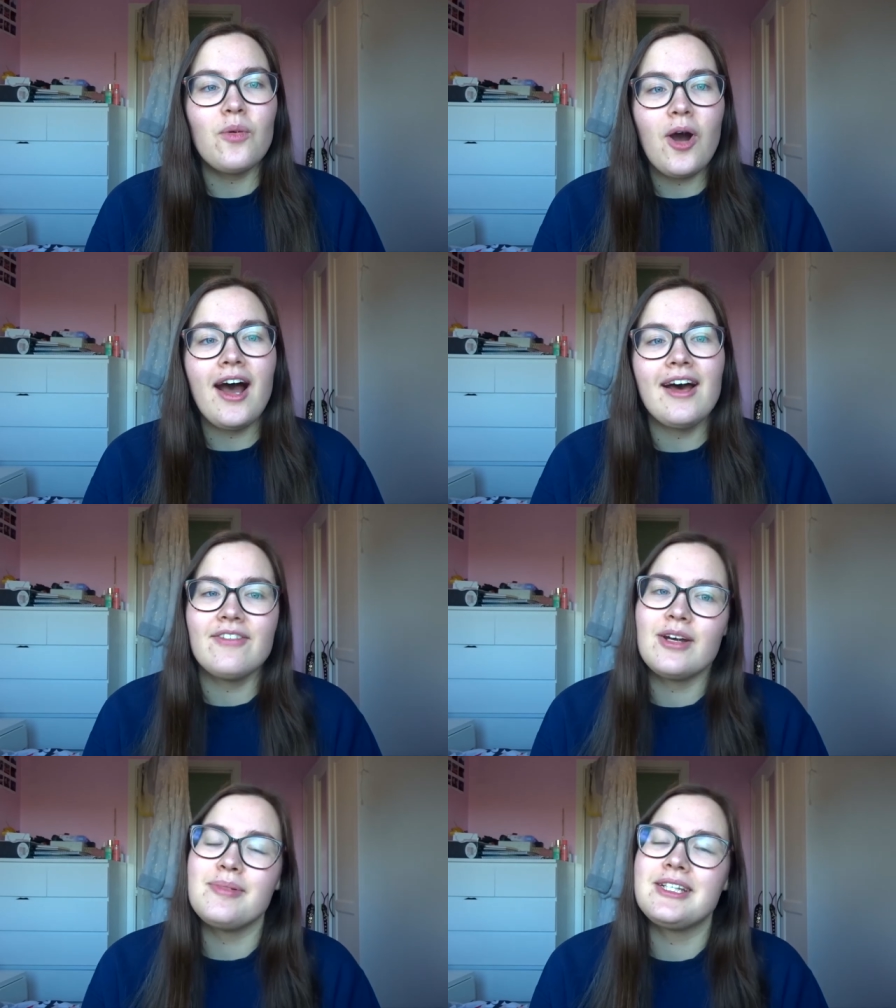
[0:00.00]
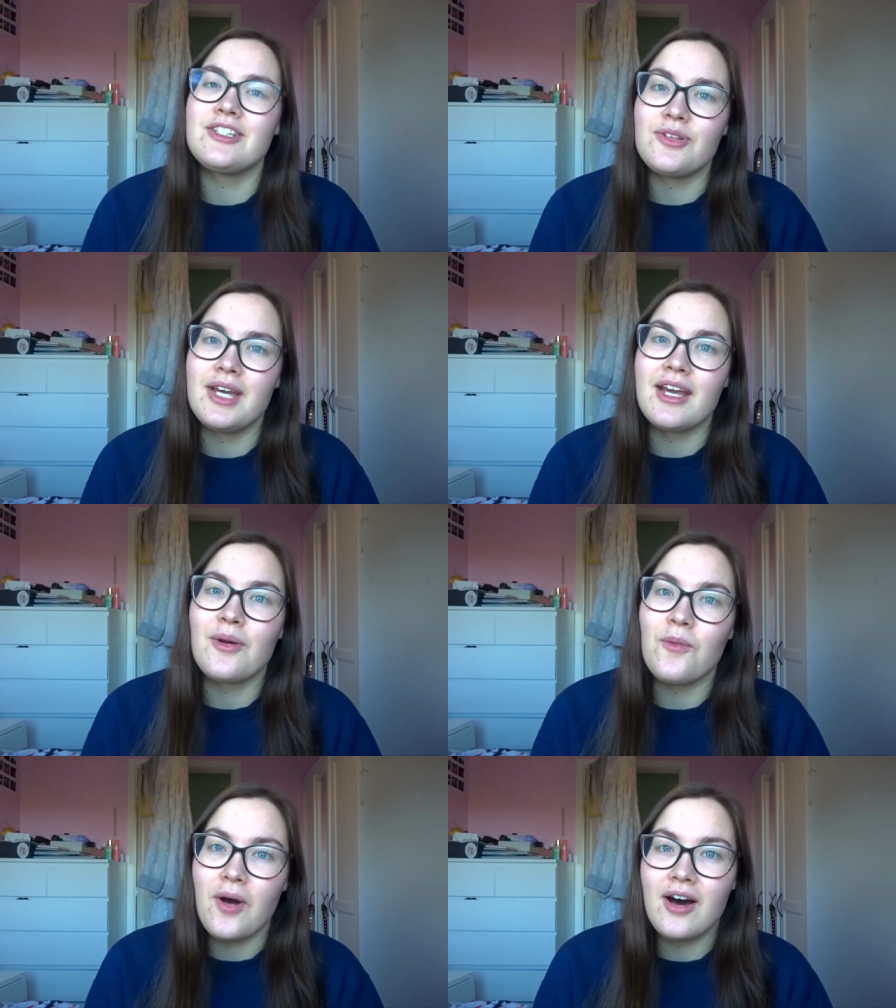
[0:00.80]
what have I been
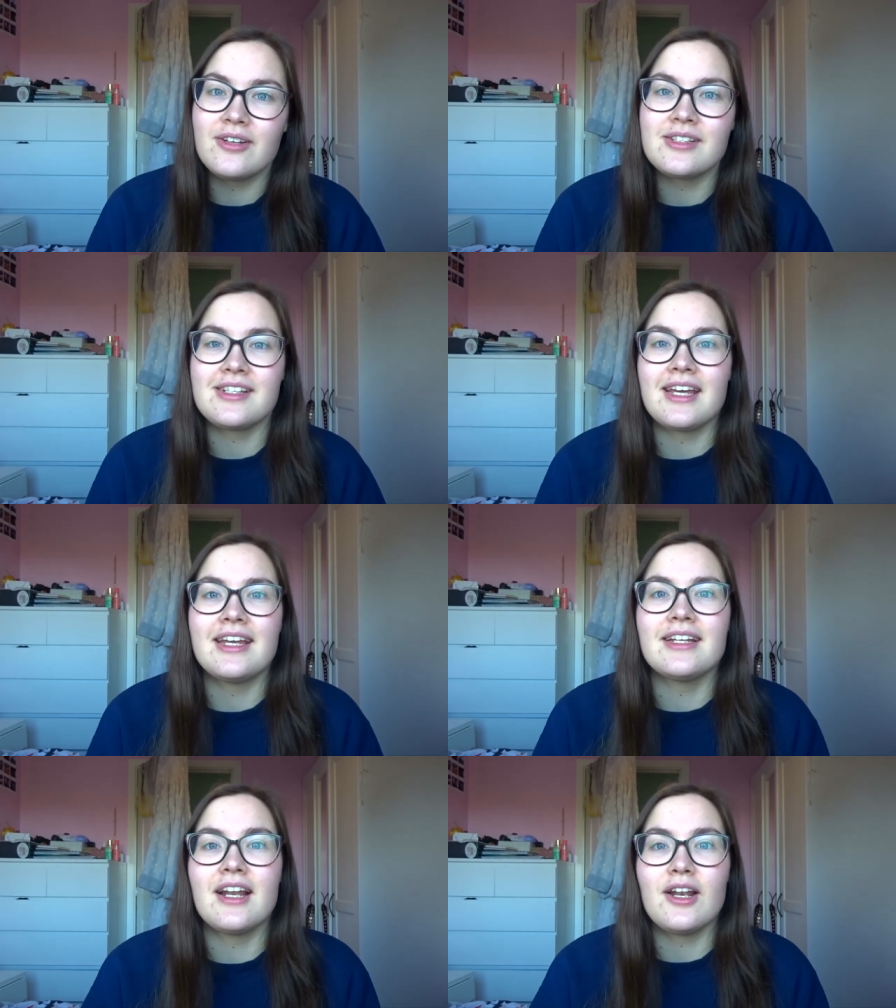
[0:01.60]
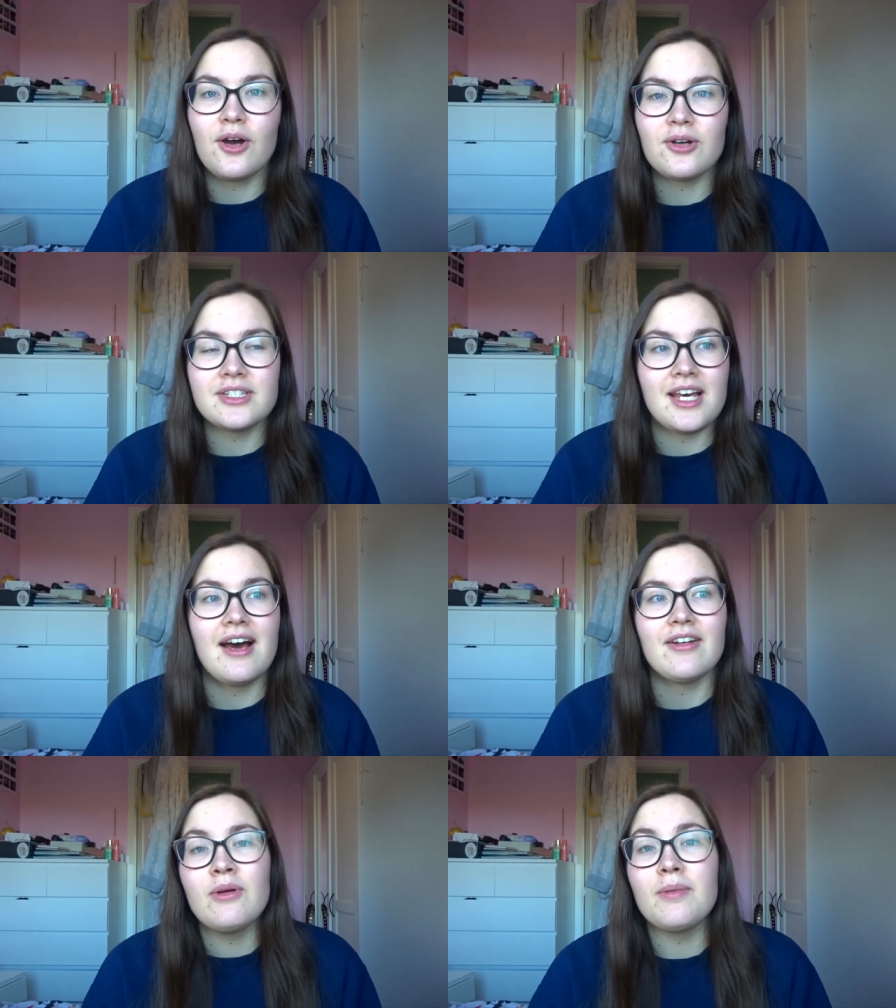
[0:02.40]
doing whilst in
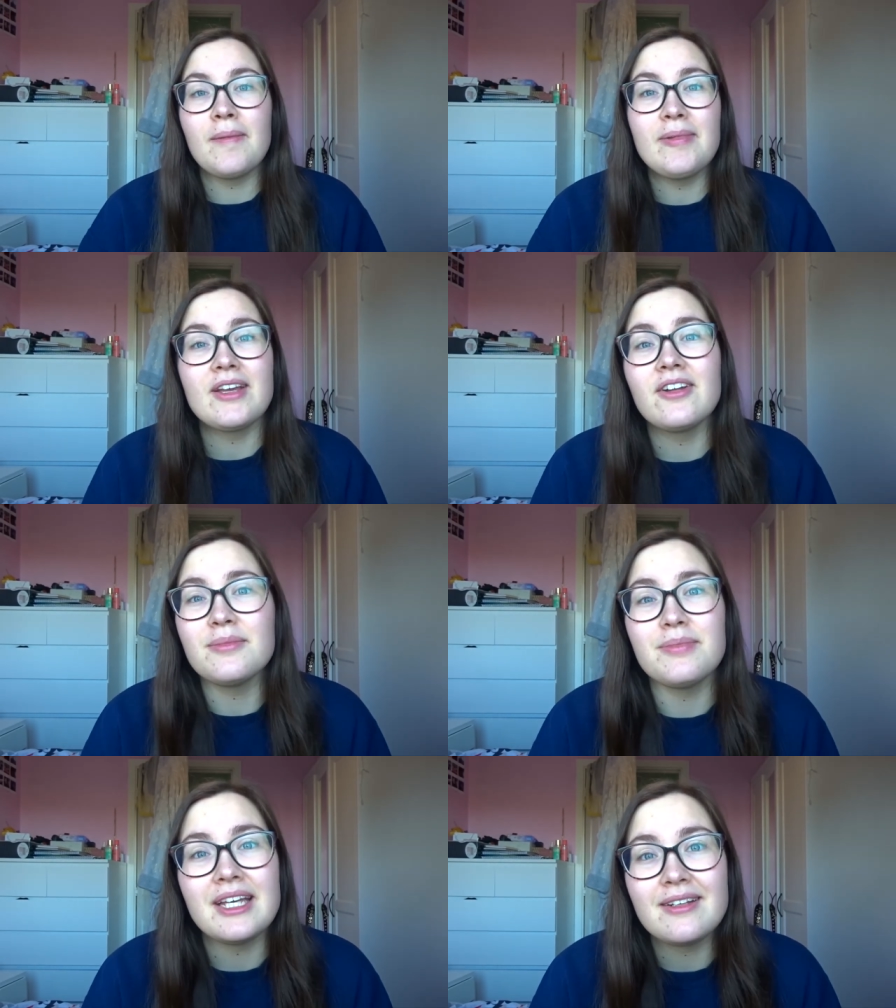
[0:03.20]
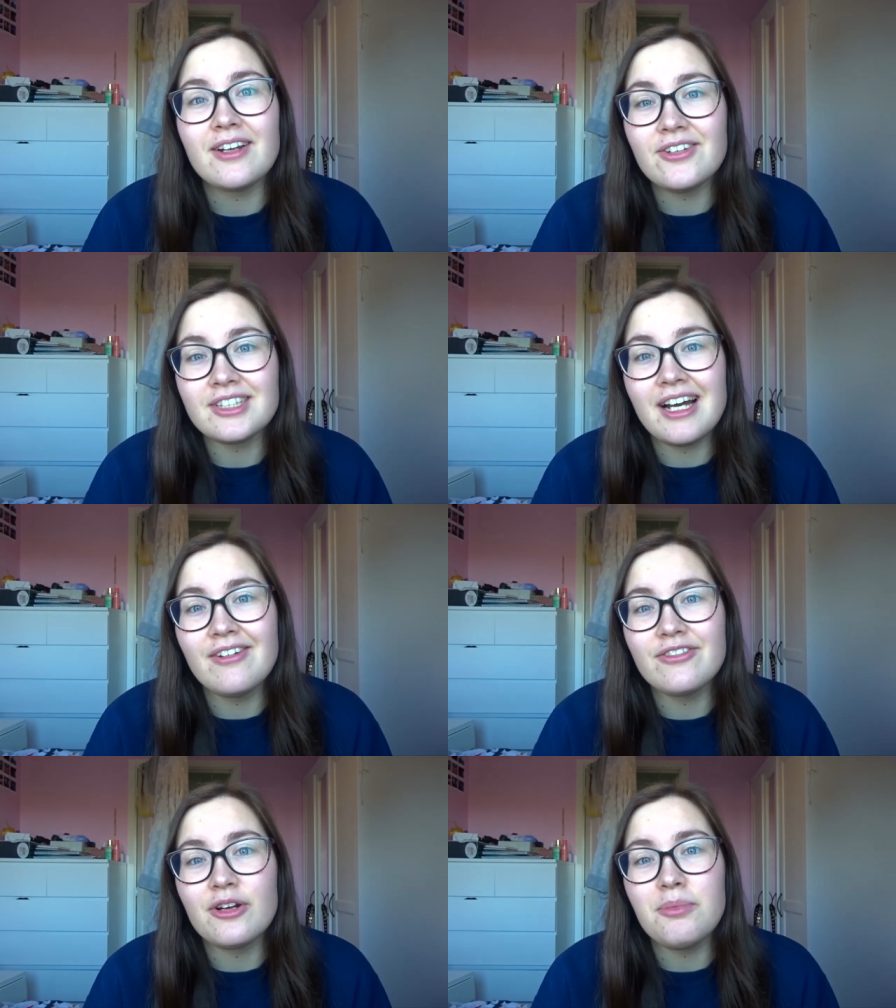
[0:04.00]
lockdown. We're probably going to be in
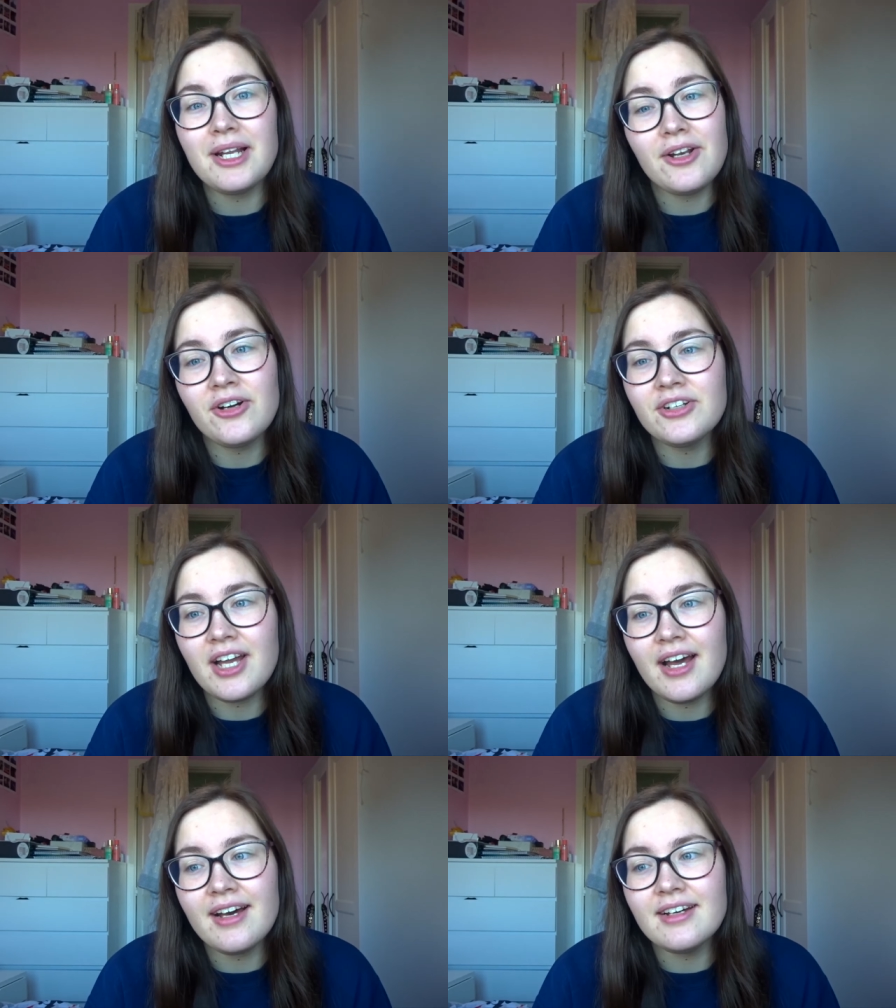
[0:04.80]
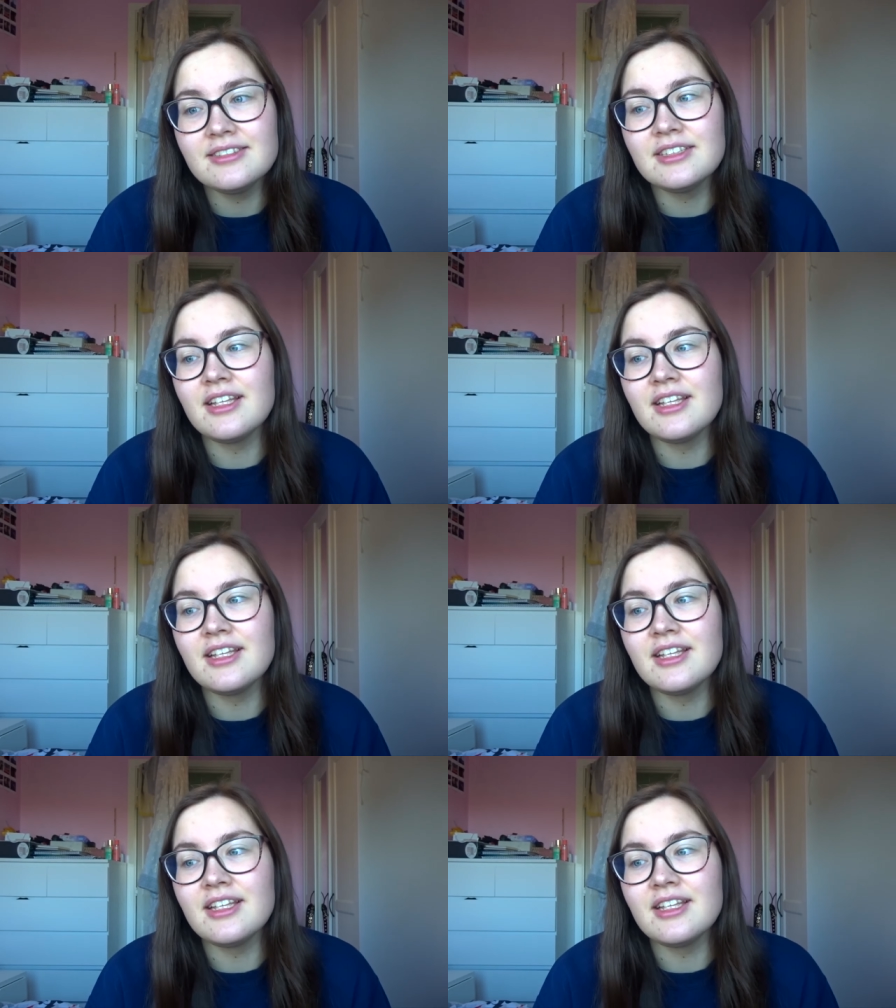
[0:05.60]
lockdown for a bit longer.